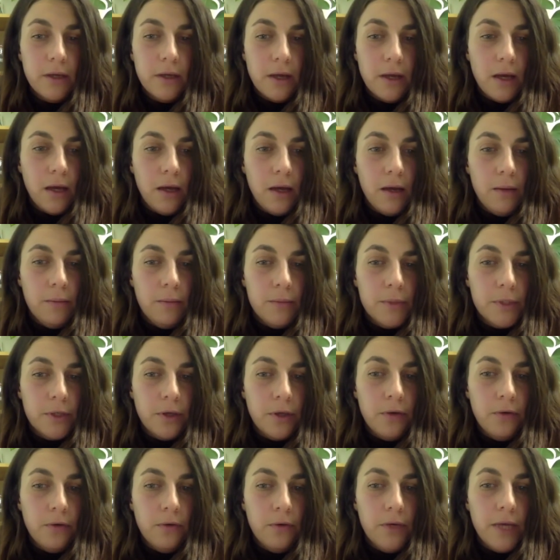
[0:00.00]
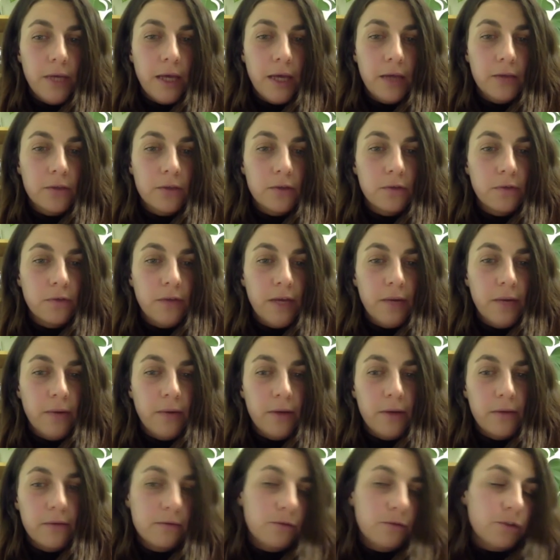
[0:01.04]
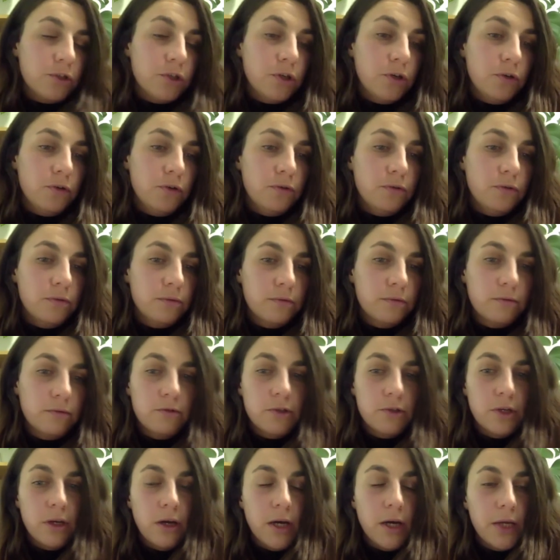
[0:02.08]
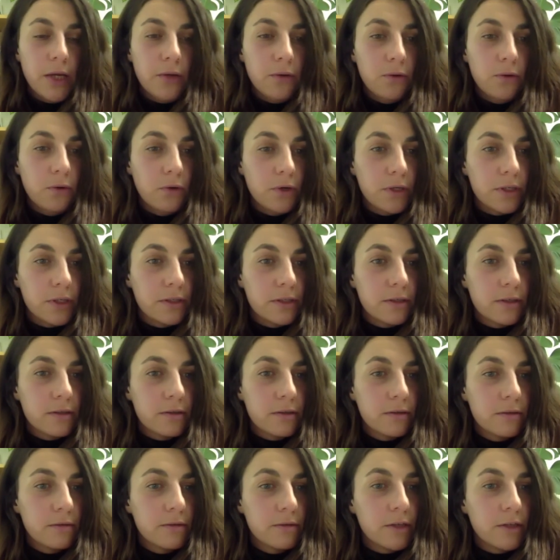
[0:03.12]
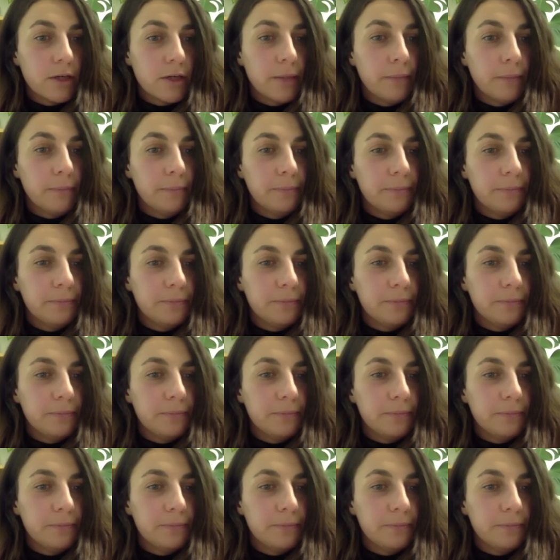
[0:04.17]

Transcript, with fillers: Um, so yeah, sort of anywhere June, July, August time.